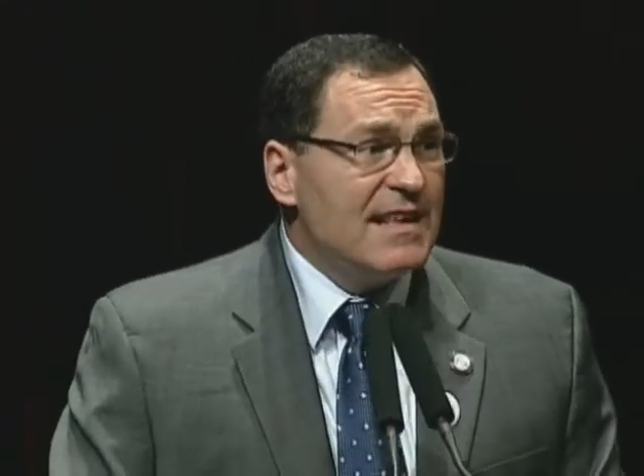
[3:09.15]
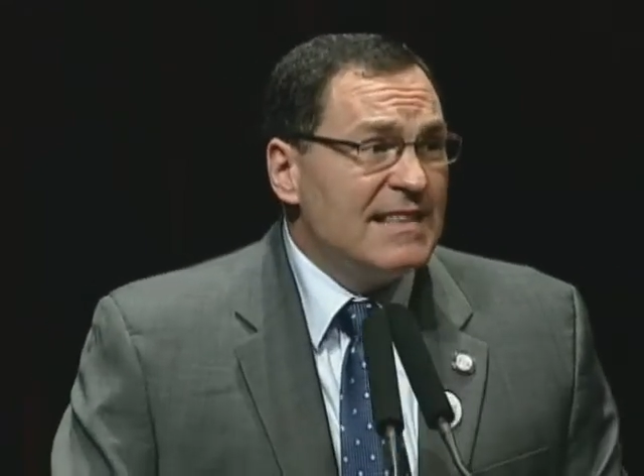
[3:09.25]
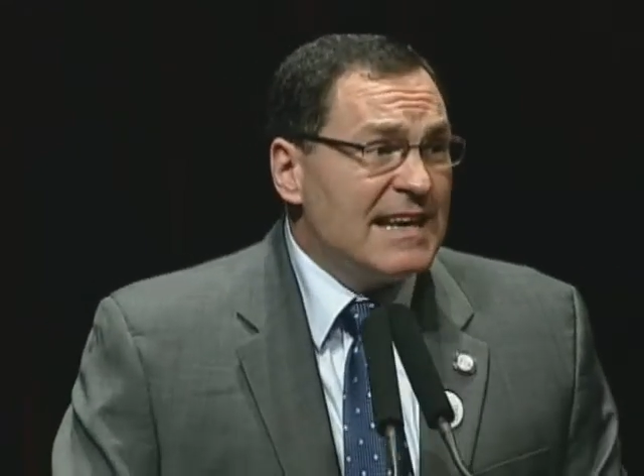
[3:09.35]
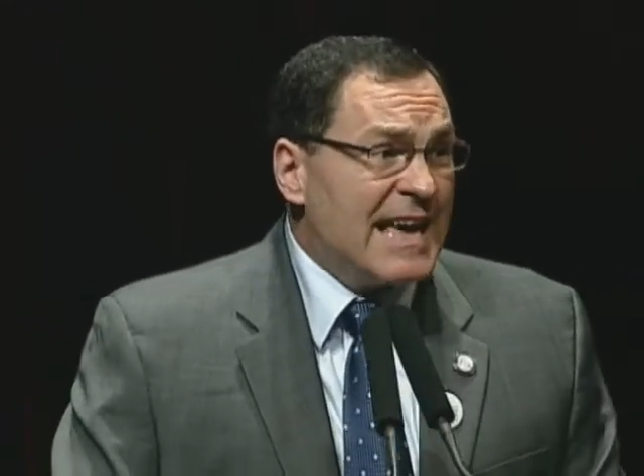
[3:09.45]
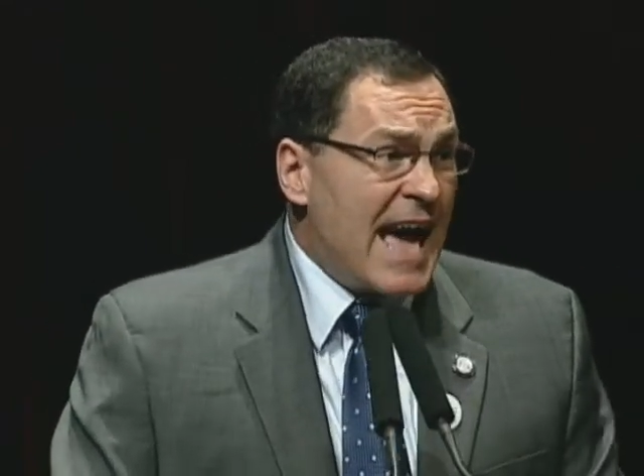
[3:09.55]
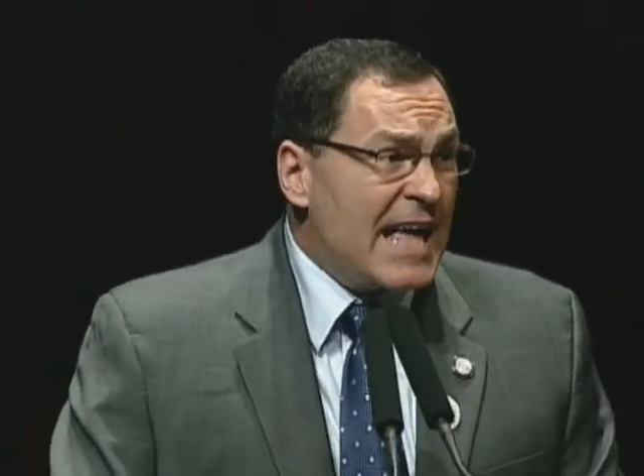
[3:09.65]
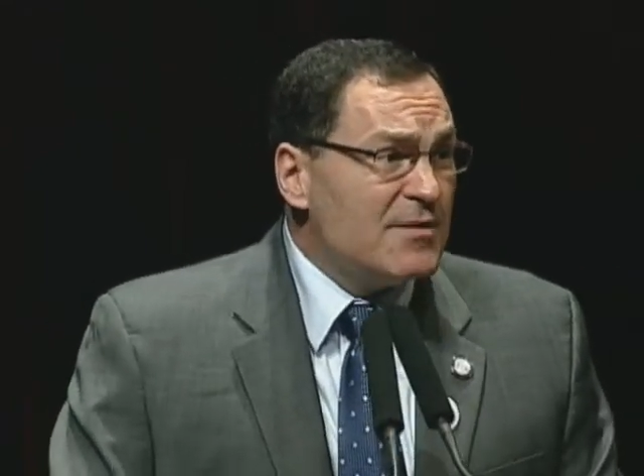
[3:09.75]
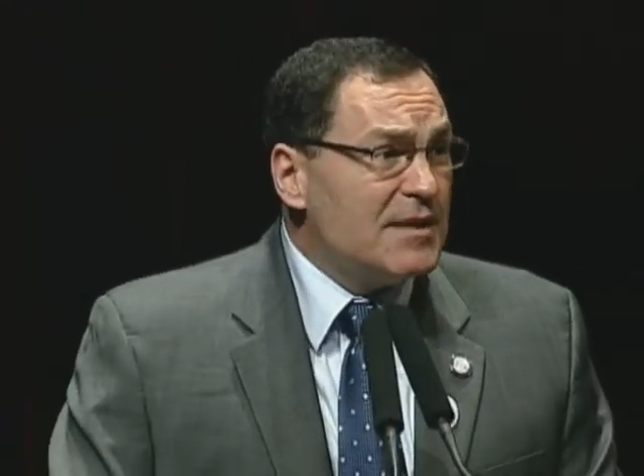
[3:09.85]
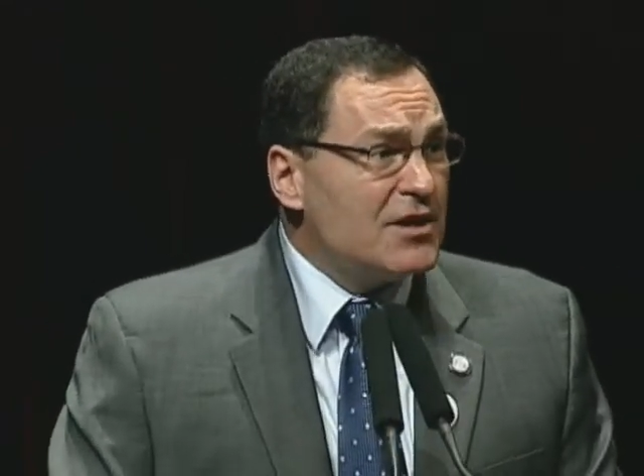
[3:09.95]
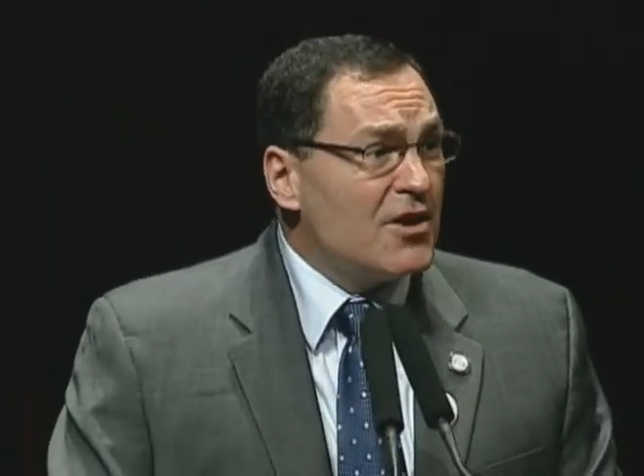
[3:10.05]
the
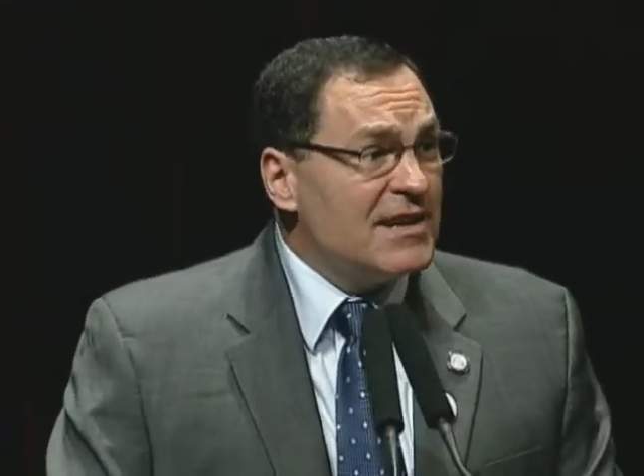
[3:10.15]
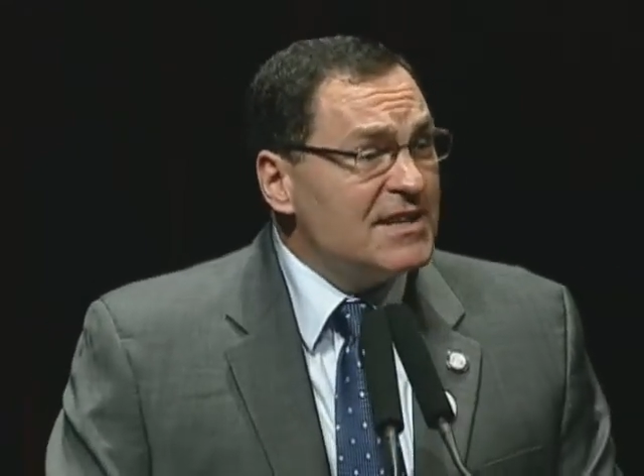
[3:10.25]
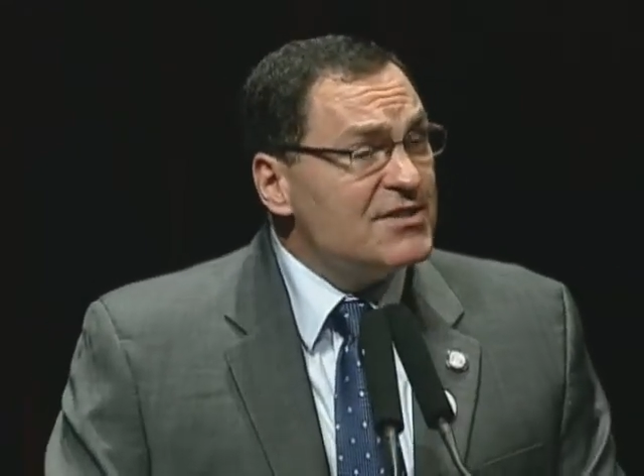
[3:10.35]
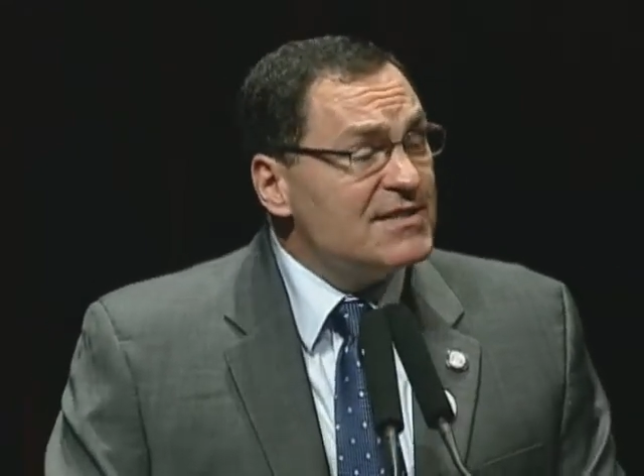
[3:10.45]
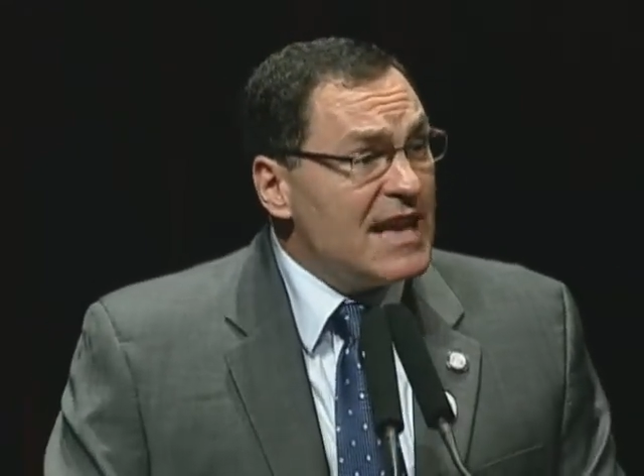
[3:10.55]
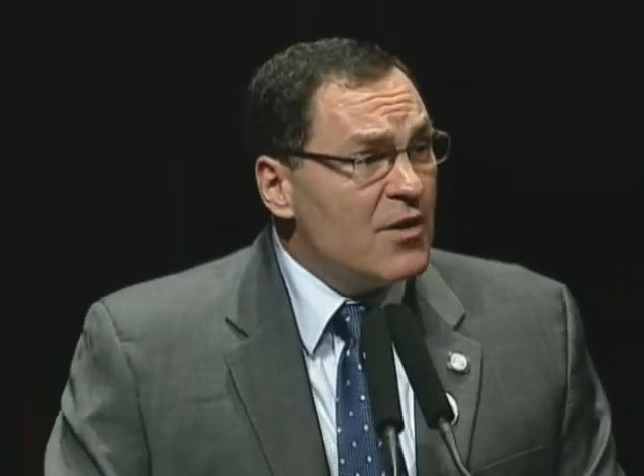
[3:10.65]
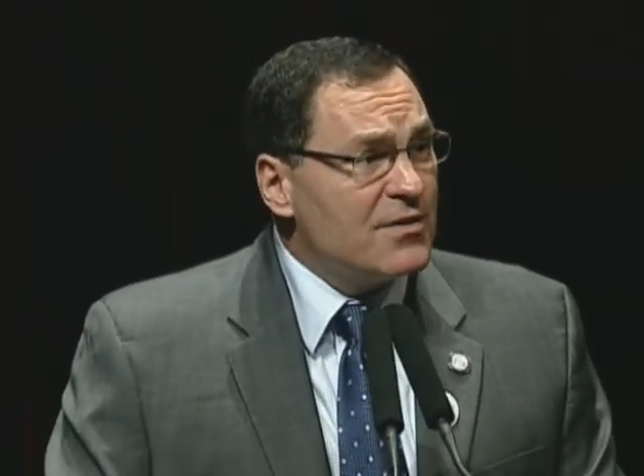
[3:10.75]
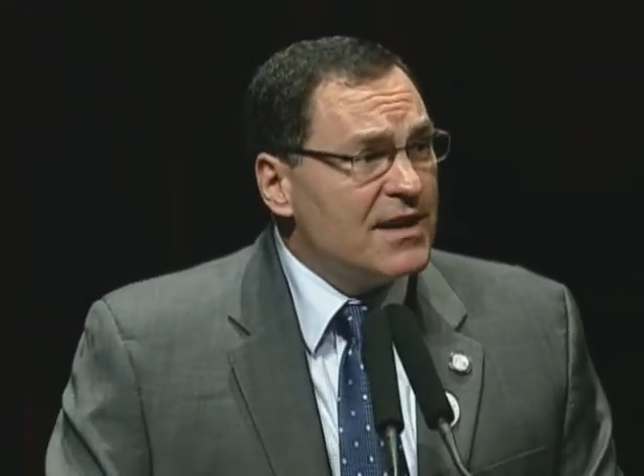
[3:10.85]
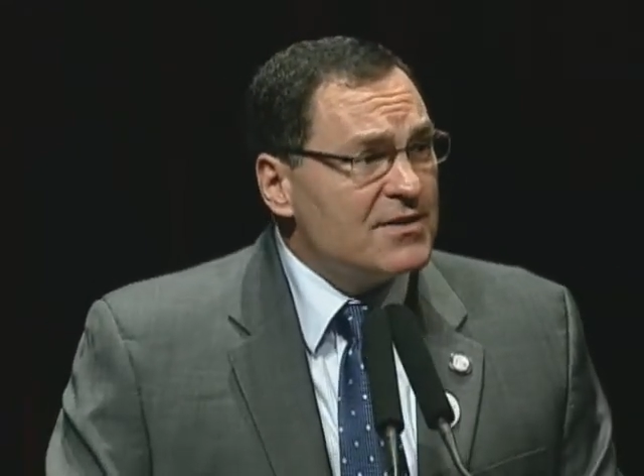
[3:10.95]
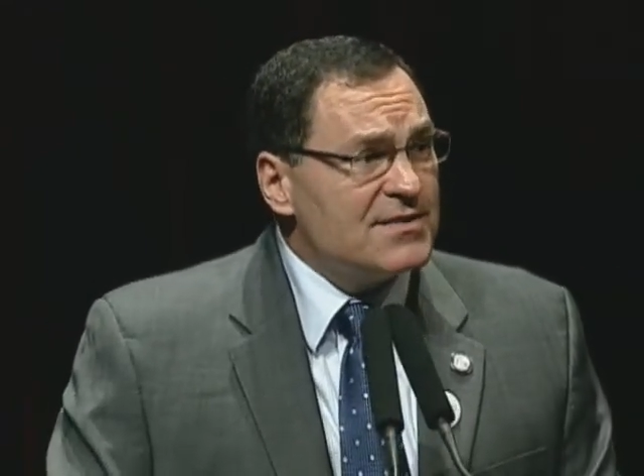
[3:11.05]
academy, and our nation's
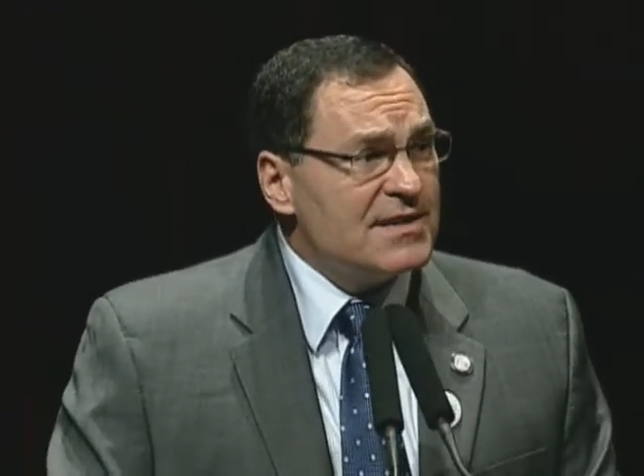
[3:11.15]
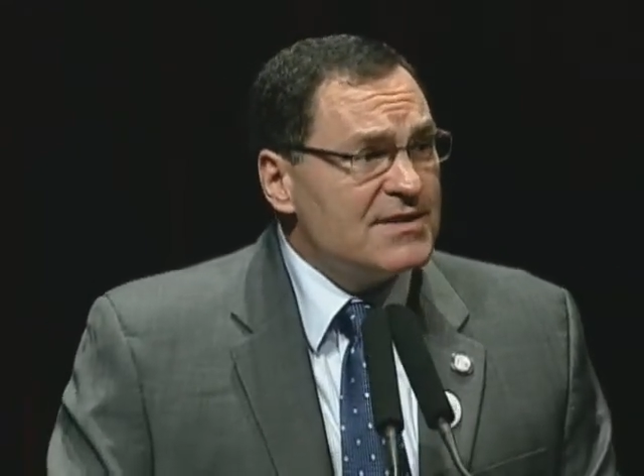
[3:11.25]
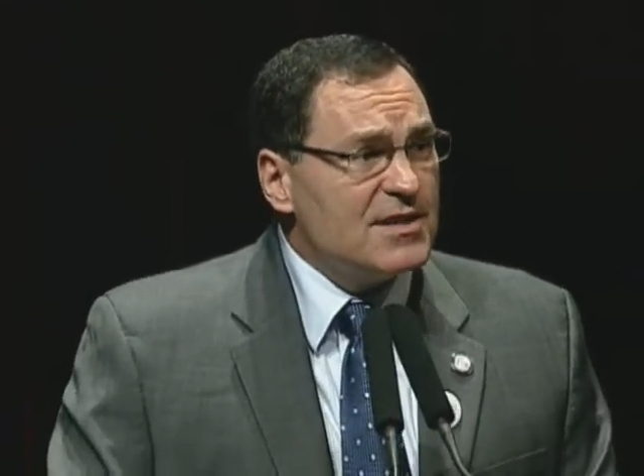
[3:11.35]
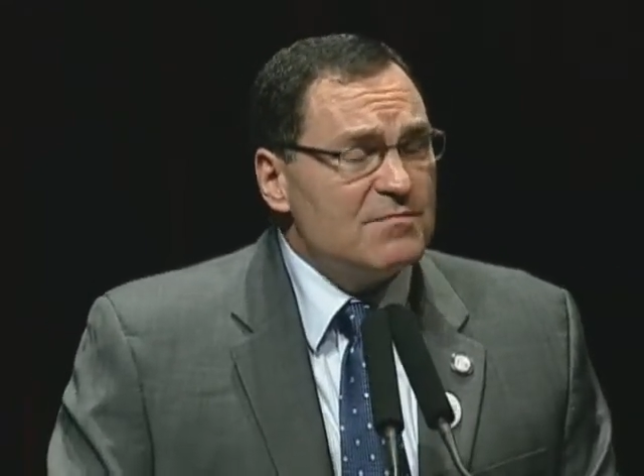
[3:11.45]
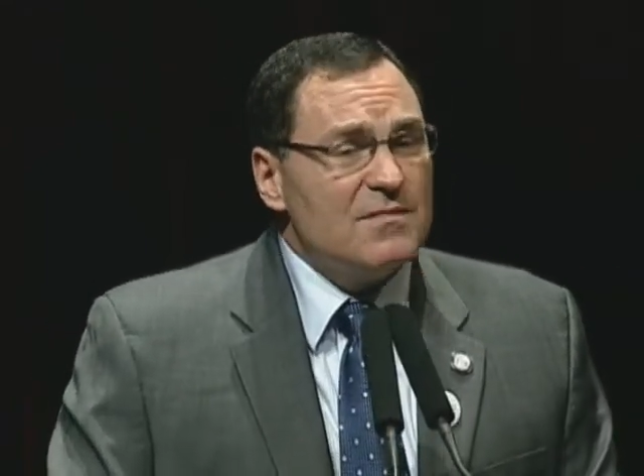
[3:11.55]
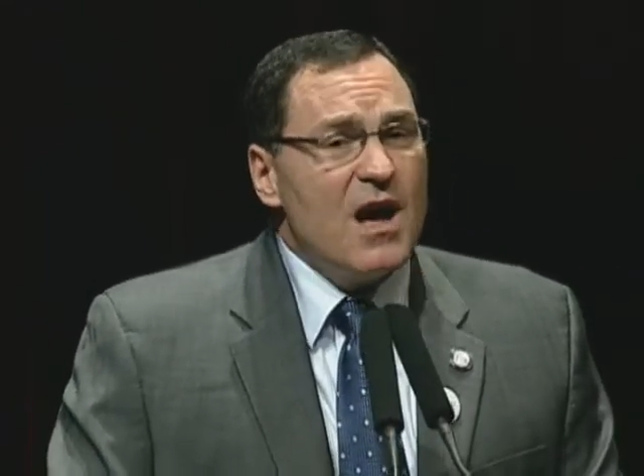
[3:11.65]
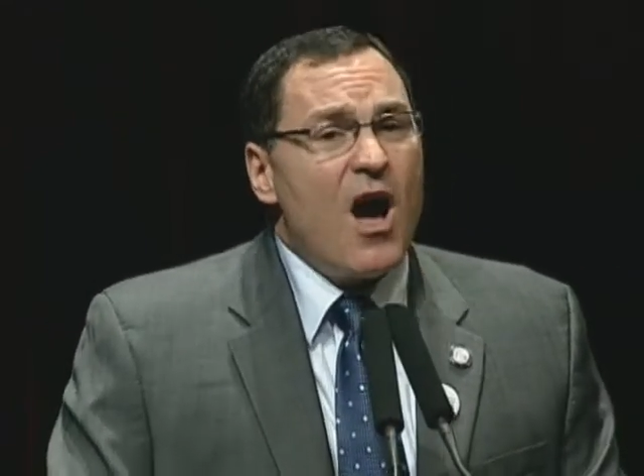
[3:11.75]
healthcare system